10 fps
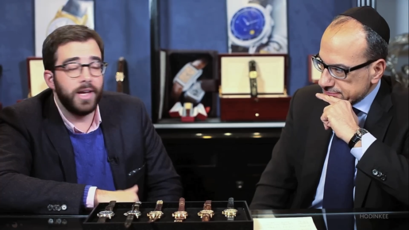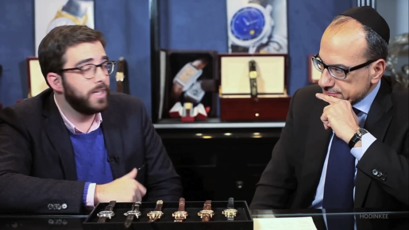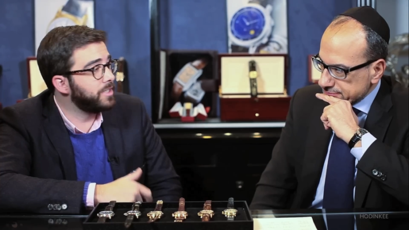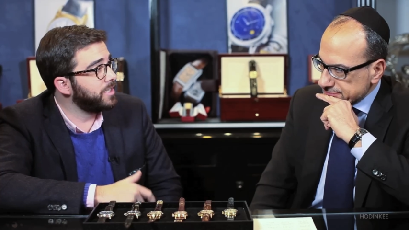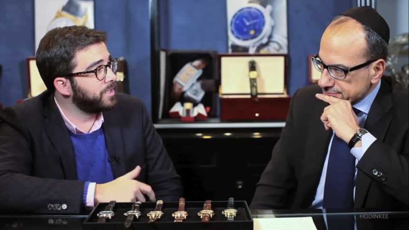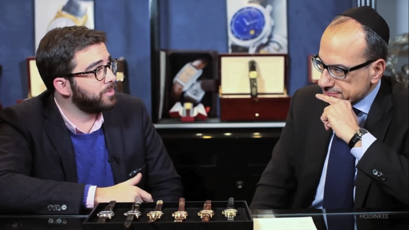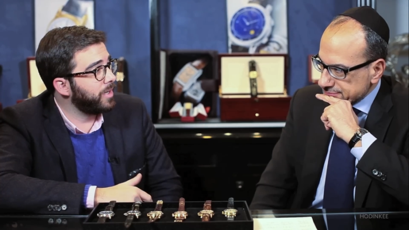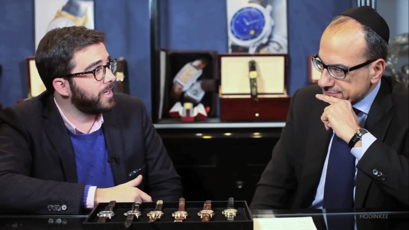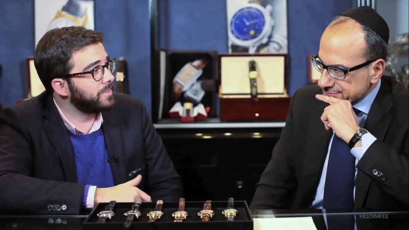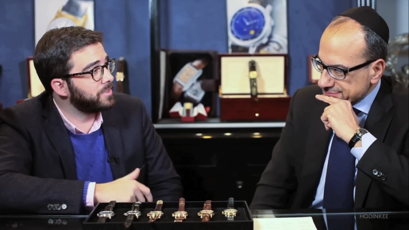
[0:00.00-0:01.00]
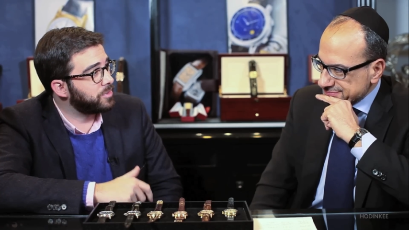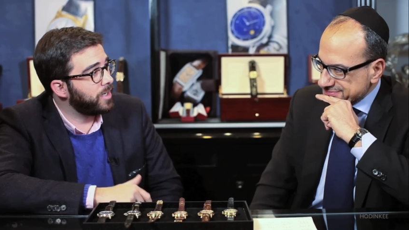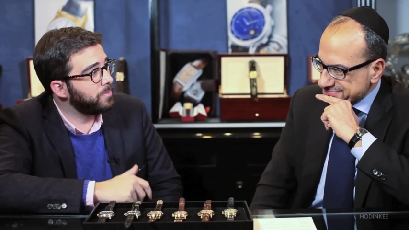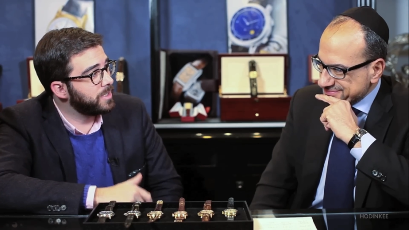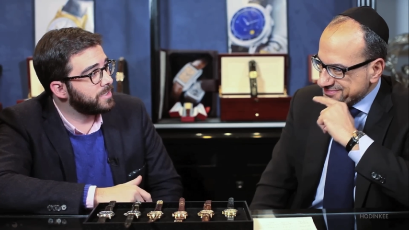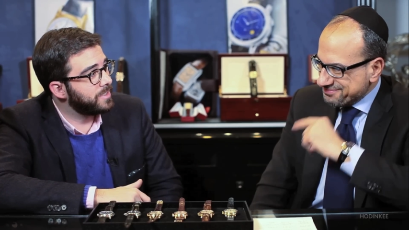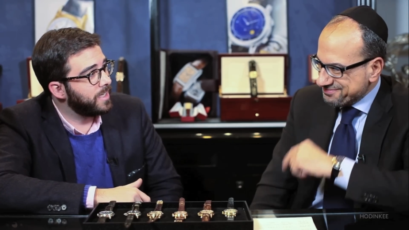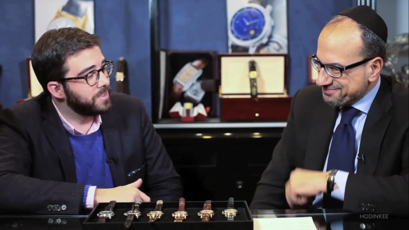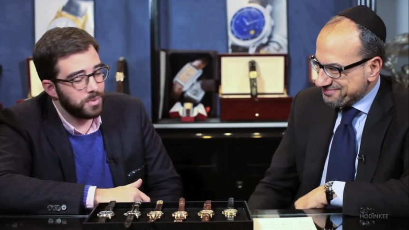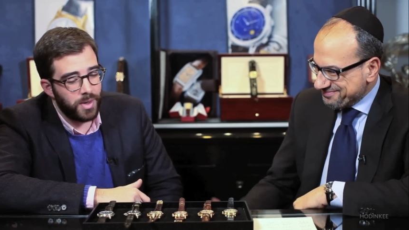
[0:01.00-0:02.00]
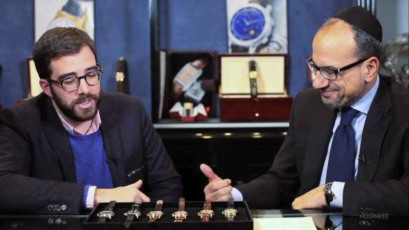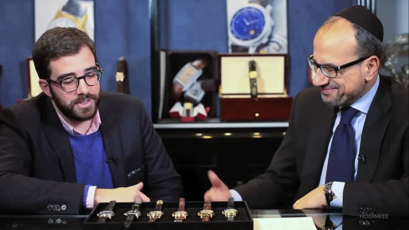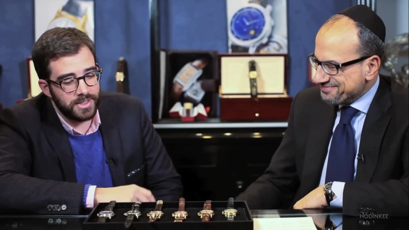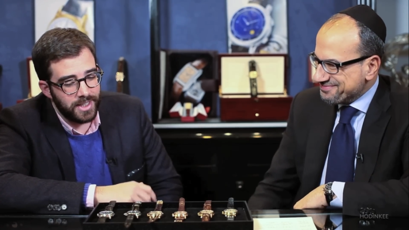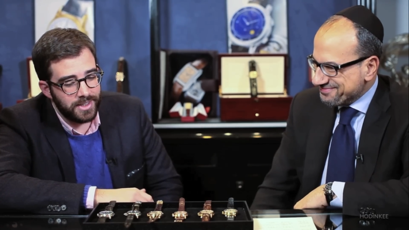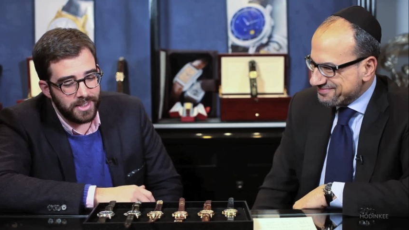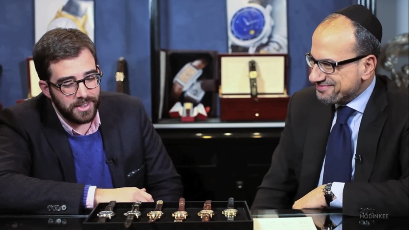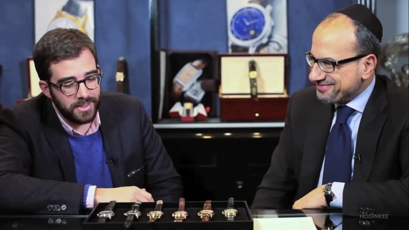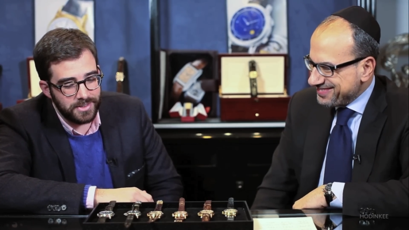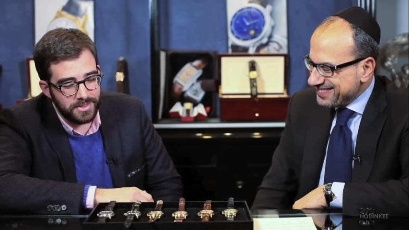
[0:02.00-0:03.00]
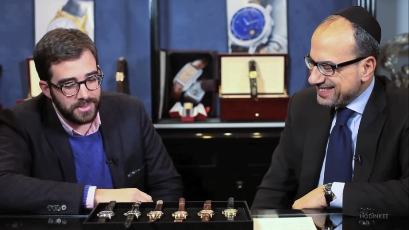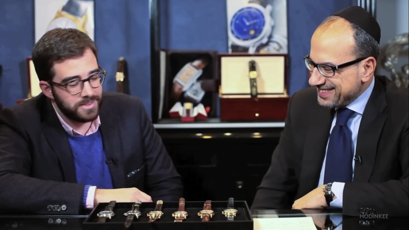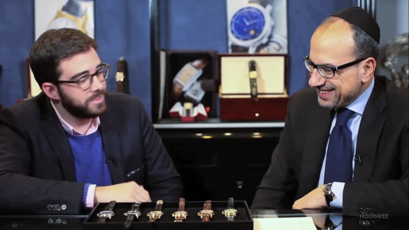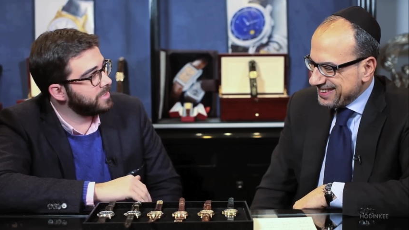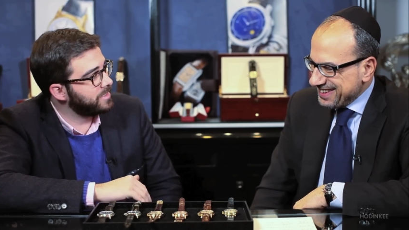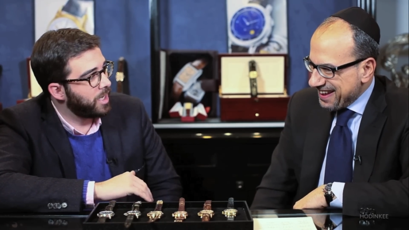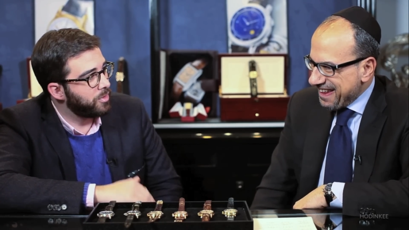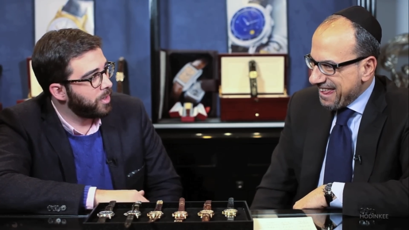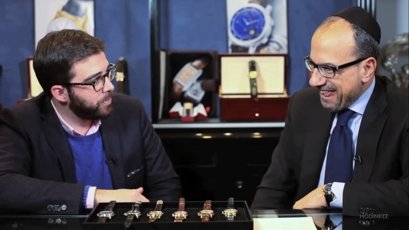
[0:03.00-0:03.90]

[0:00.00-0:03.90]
Speaker 1: and J.J. Redick describe this as a watch that they think is just downright